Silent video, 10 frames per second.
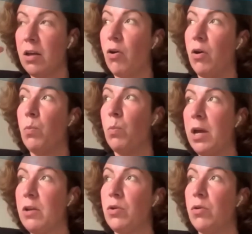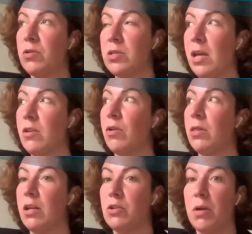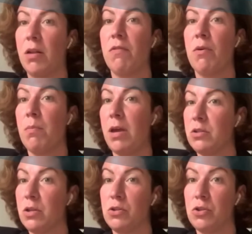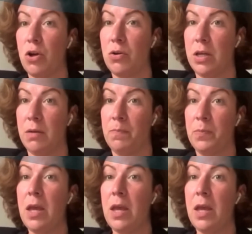or where do you stand on that transformation journey,